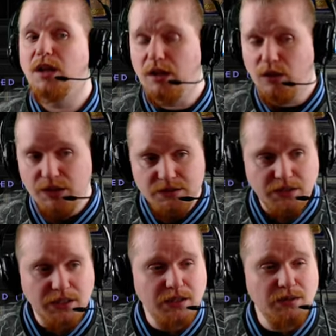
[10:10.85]
I
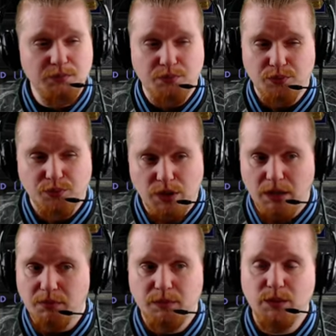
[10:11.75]
honestly
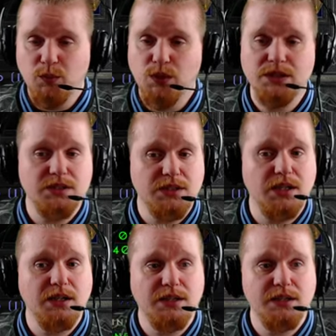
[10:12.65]
probably wouldn't
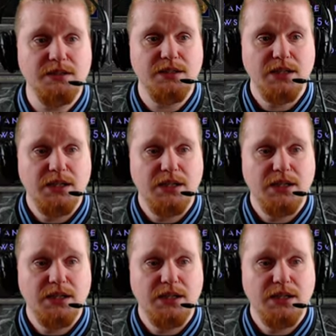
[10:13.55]
socket it.